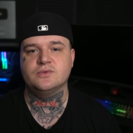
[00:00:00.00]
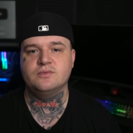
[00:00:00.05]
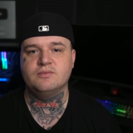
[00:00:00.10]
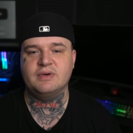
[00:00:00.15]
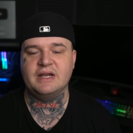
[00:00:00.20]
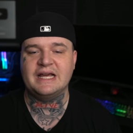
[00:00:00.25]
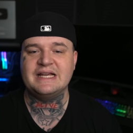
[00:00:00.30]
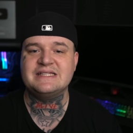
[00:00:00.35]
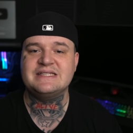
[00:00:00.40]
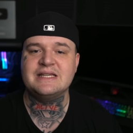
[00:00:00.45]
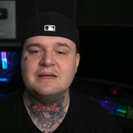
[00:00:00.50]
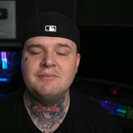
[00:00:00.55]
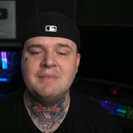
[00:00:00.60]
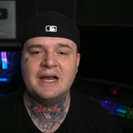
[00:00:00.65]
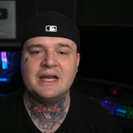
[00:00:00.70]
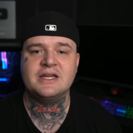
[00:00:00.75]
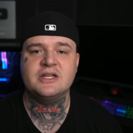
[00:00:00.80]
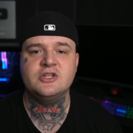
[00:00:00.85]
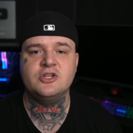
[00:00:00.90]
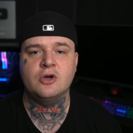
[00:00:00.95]
But I send my
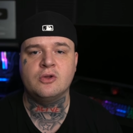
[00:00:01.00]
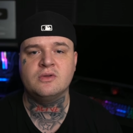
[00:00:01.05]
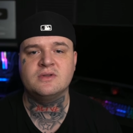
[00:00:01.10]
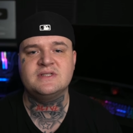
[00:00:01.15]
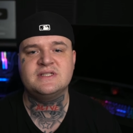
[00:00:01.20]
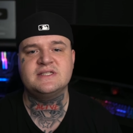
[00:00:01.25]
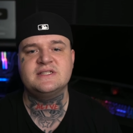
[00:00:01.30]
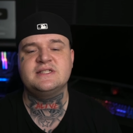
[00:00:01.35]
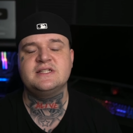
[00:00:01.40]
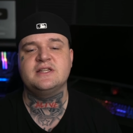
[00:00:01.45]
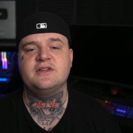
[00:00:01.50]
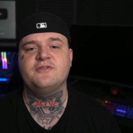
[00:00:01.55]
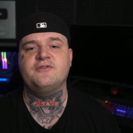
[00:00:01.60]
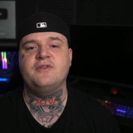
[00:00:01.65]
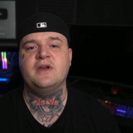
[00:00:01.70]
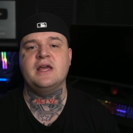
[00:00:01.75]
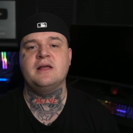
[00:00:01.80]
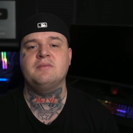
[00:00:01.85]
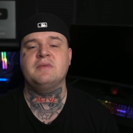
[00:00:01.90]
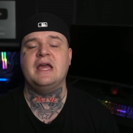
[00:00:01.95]
condolences to the
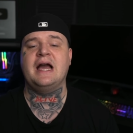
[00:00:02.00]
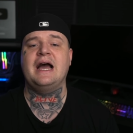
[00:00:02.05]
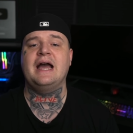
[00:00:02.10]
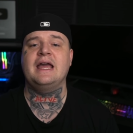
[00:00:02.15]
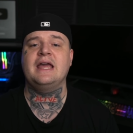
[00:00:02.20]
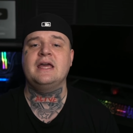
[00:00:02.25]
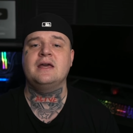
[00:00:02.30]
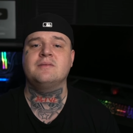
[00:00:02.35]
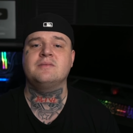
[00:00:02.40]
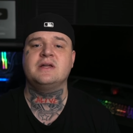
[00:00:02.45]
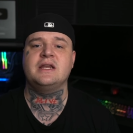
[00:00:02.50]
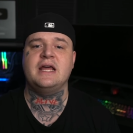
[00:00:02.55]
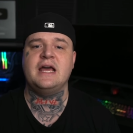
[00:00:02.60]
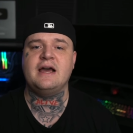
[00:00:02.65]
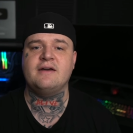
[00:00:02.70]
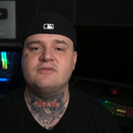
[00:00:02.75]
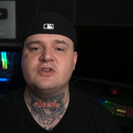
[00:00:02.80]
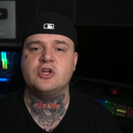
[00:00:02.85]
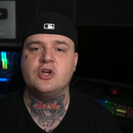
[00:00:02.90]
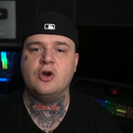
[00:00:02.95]
family. I am gonna
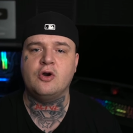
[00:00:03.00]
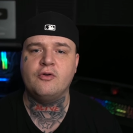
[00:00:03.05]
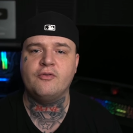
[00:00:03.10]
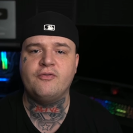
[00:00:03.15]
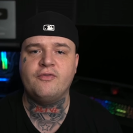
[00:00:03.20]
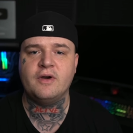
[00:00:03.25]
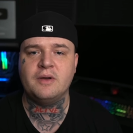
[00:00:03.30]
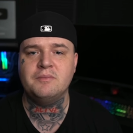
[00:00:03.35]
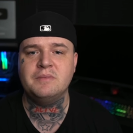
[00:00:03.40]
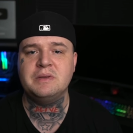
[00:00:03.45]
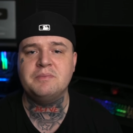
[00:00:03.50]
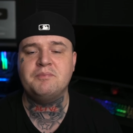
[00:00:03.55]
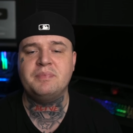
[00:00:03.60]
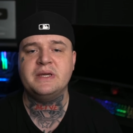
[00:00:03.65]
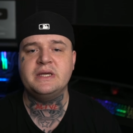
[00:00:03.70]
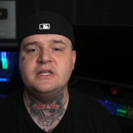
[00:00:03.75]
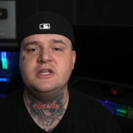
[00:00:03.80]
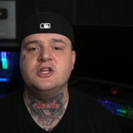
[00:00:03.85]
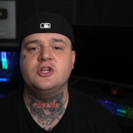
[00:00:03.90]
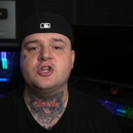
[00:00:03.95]
have the GoFundMe
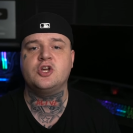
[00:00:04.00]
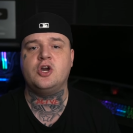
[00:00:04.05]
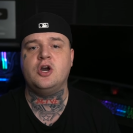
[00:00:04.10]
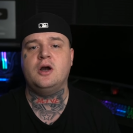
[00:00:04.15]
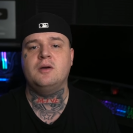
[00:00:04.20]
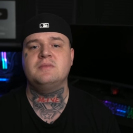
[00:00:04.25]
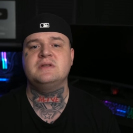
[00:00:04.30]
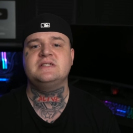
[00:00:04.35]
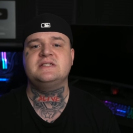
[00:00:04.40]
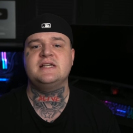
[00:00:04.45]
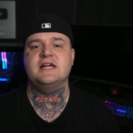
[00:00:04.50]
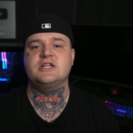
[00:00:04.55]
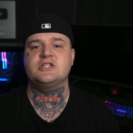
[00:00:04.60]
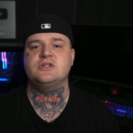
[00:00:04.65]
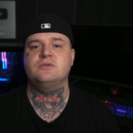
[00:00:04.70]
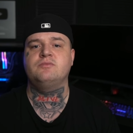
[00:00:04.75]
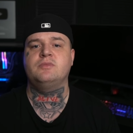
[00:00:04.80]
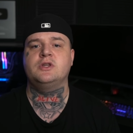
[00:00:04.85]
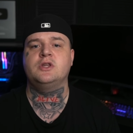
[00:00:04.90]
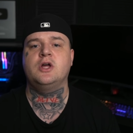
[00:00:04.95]
pinned in the comment
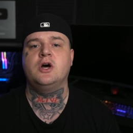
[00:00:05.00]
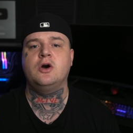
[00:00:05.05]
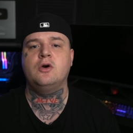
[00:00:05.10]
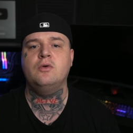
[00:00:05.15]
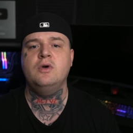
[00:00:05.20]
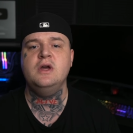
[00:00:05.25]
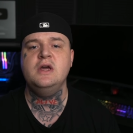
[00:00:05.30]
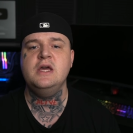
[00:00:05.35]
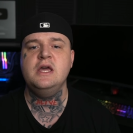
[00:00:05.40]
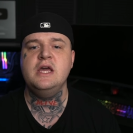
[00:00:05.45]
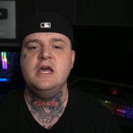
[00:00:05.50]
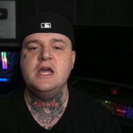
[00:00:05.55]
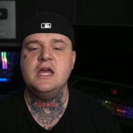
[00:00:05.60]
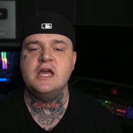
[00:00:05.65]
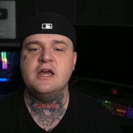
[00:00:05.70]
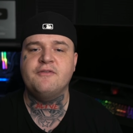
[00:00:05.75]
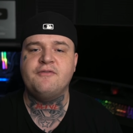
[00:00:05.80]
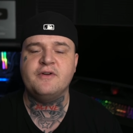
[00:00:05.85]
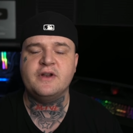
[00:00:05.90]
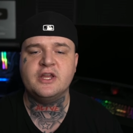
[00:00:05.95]
section below
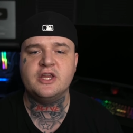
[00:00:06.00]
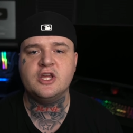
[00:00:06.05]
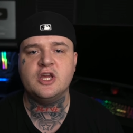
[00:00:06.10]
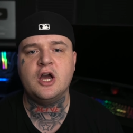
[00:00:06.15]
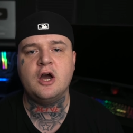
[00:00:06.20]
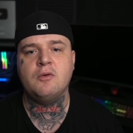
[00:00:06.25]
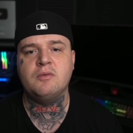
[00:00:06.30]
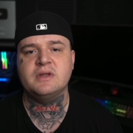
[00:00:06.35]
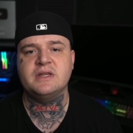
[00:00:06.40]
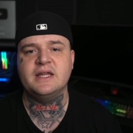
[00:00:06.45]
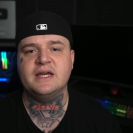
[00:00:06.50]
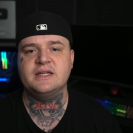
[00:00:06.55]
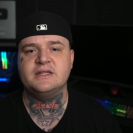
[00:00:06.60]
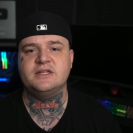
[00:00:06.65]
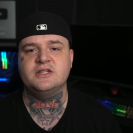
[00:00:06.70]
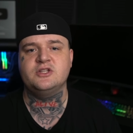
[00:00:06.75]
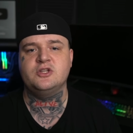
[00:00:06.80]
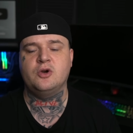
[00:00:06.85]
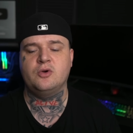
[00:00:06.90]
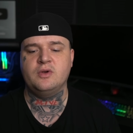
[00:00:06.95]
if any of y'all would like
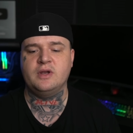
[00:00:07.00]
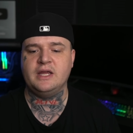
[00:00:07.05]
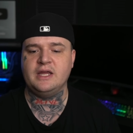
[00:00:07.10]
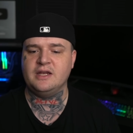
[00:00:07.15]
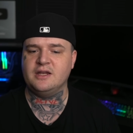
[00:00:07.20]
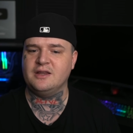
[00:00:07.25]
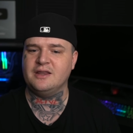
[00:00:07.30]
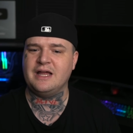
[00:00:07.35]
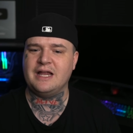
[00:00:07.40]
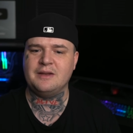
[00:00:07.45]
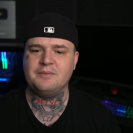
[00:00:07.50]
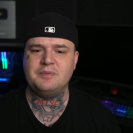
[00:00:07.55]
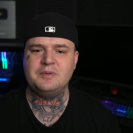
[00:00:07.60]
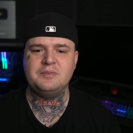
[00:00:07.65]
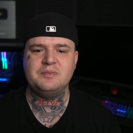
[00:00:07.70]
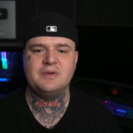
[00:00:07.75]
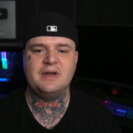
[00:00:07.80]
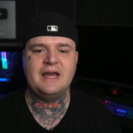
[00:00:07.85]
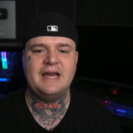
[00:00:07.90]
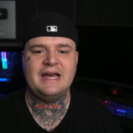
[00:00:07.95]
to donate. And a lot of
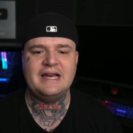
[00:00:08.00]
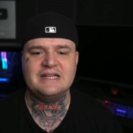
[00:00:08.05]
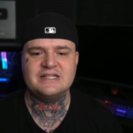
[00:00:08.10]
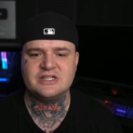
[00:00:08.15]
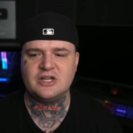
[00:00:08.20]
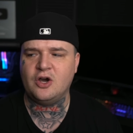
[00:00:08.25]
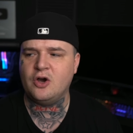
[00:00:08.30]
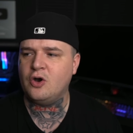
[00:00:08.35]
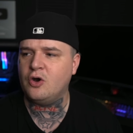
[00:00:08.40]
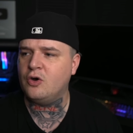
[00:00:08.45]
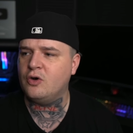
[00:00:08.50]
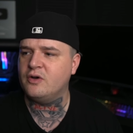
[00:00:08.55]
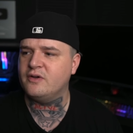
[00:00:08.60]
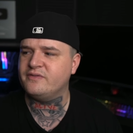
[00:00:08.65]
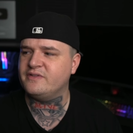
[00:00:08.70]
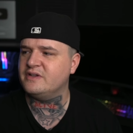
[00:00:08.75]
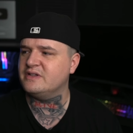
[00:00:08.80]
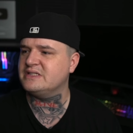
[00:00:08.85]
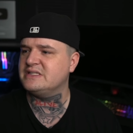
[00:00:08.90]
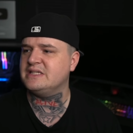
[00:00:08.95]
people ask, oh, if
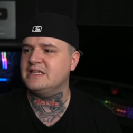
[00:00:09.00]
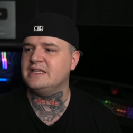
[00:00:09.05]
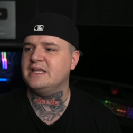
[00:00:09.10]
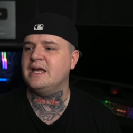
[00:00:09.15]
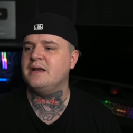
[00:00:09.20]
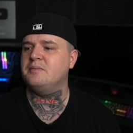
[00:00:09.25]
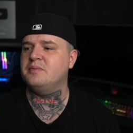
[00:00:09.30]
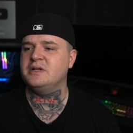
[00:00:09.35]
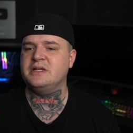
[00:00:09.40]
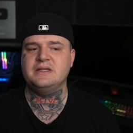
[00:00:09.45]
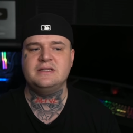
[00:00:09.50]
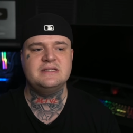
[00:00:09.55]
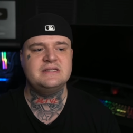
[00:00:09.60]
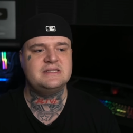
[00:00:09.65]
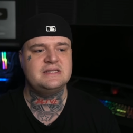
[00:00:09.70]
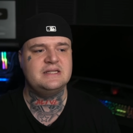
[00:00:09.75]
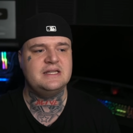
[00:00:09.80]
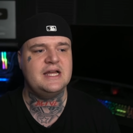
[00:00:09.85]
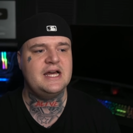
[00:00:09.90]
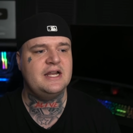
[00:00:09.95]
they're a celebrity, this
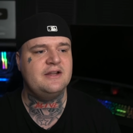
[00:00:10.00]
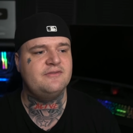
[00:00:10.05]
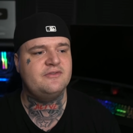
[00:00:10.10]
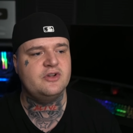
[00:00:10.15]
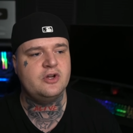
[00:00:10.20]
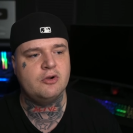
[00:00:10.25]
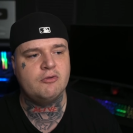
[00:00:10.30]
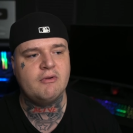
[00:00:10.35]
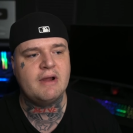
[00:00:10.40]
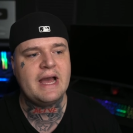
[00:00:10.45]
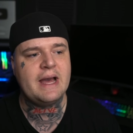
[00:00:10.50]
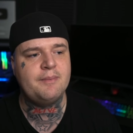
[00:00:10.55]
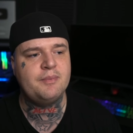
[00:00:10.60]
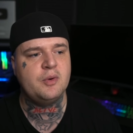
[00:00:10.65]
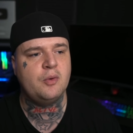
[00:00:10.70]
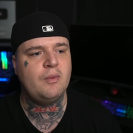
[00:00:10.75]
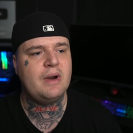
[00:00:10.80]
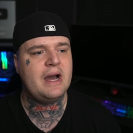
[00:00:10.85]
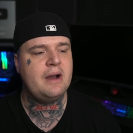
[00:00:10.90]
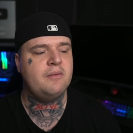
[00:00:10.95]
and that, if they're a rapper,
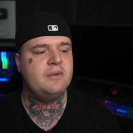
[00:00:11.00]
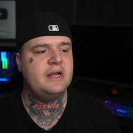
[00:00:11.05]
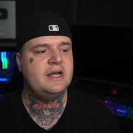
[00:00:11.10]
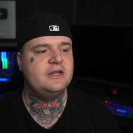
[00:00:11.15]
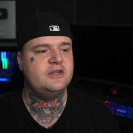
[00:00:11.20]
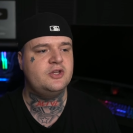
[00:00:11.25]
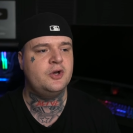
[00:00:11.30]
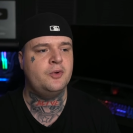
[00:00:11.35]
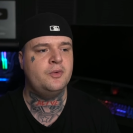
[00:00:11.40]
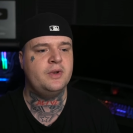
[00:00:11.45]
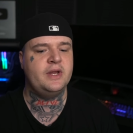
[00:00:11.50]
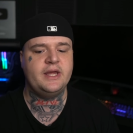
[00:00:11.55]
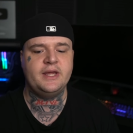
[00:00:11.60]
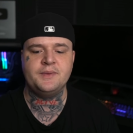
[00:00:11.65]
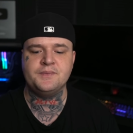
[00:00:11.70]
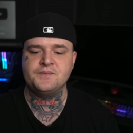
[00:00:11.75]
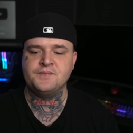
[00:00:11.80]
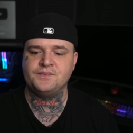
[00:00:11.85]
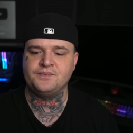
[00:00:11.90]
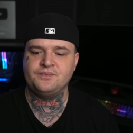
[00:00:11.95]
why would I donate?